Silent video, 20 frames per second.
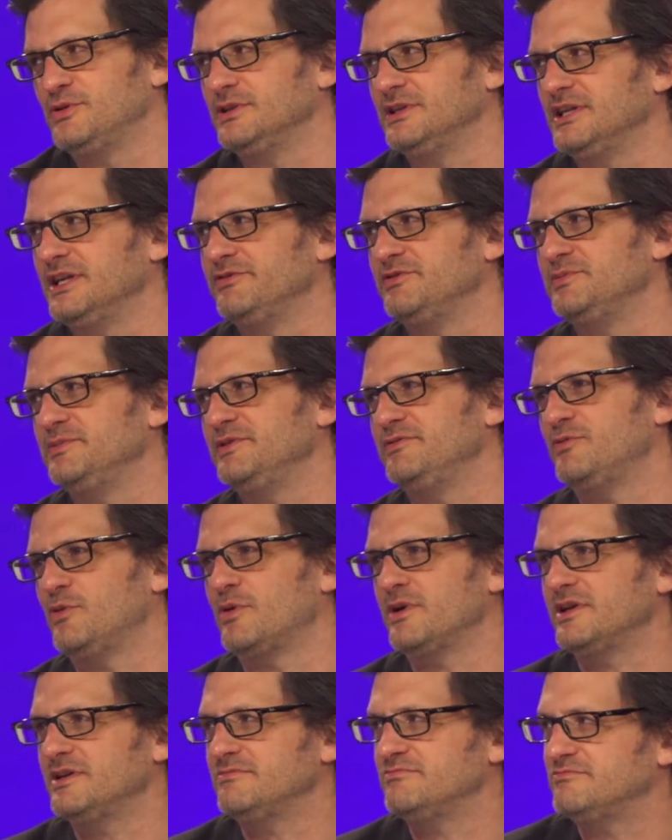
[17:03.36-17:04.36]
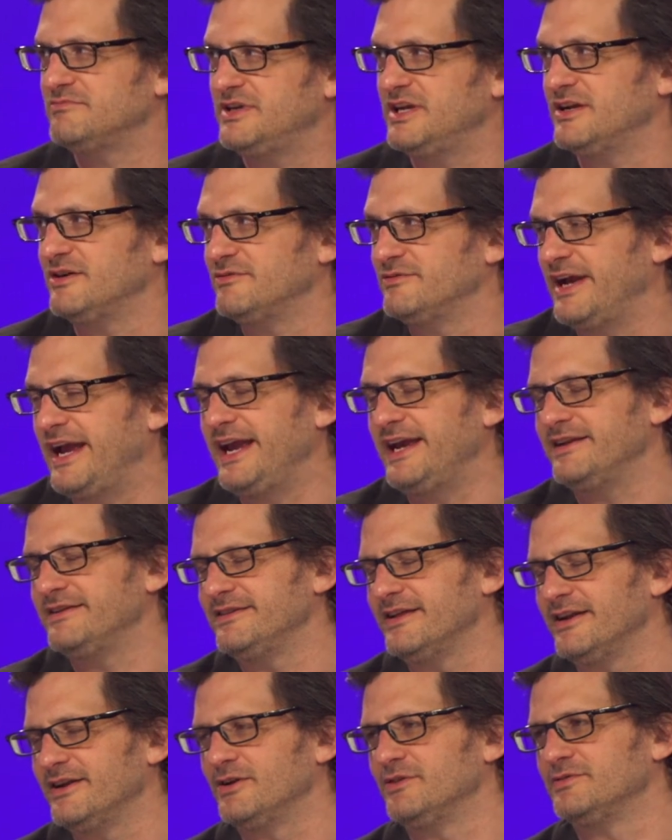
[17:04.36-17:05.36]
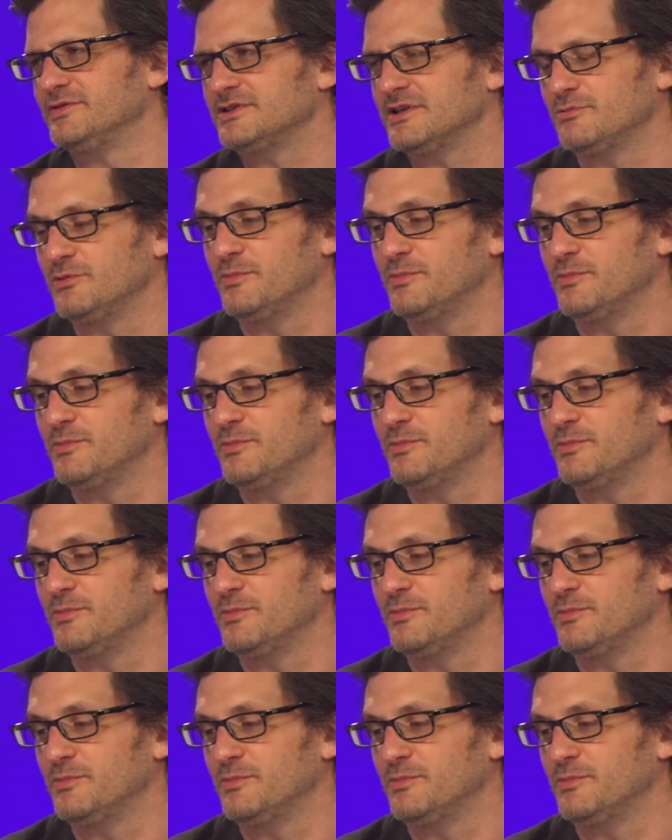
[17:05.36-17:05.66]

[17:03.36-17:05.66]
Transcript: only live to be 48. Yeah. Then exactly.